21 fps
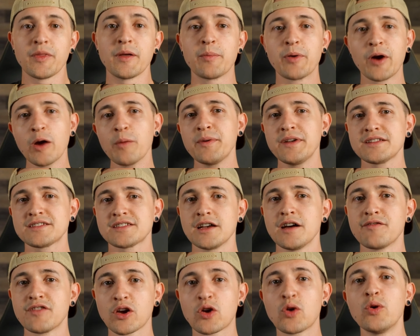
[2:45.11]
The purpose
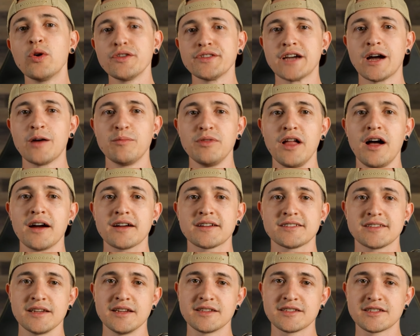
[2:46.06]
of the cooldown
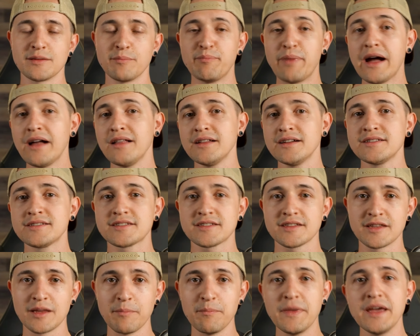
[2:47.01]
blocks is to balance
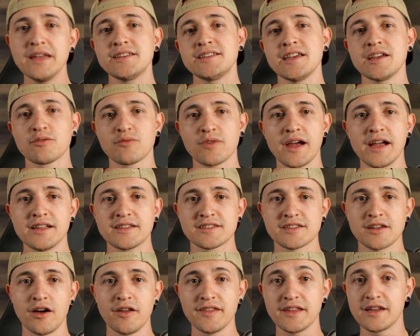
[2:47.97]
the minting
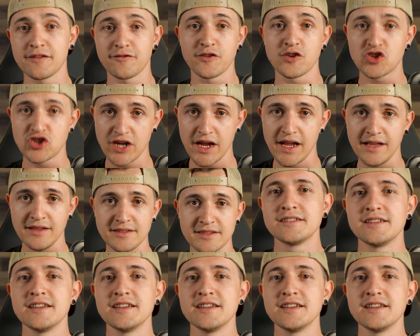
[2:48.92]
rates on the different chains.